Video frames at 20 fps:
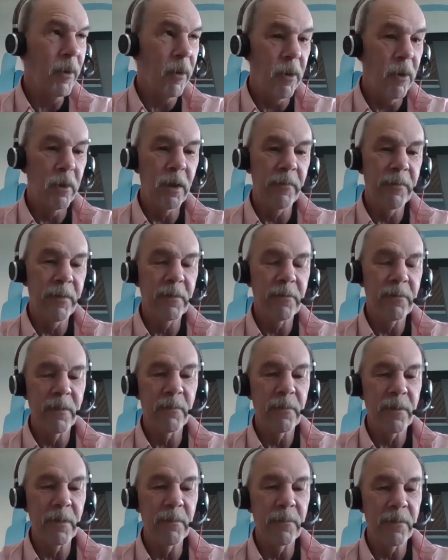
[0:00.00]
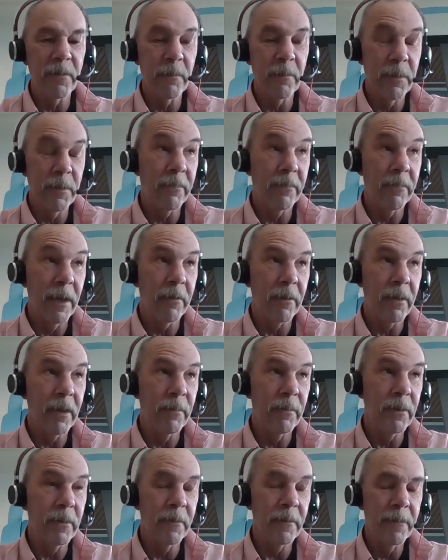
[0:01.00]
all of the symptoms that we have now
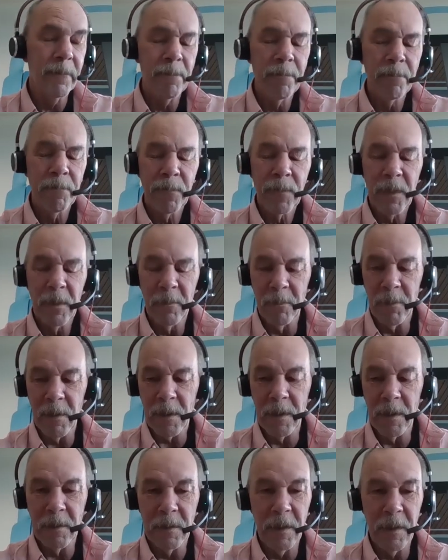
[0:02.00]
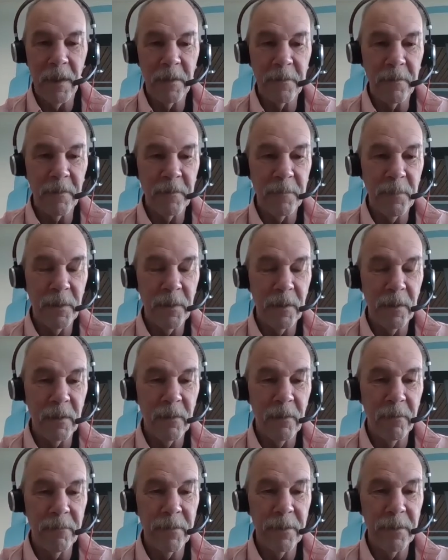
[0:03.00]
come to recognize as being
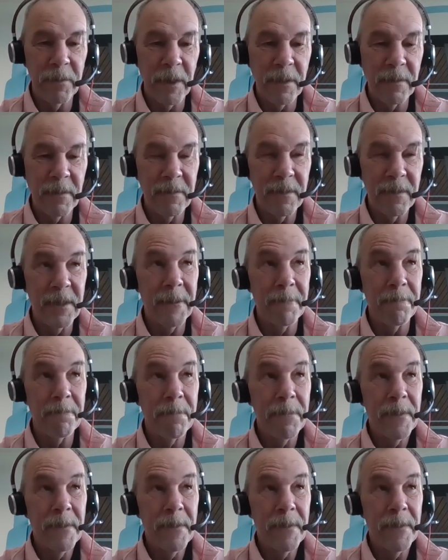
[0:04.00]
COVID-19.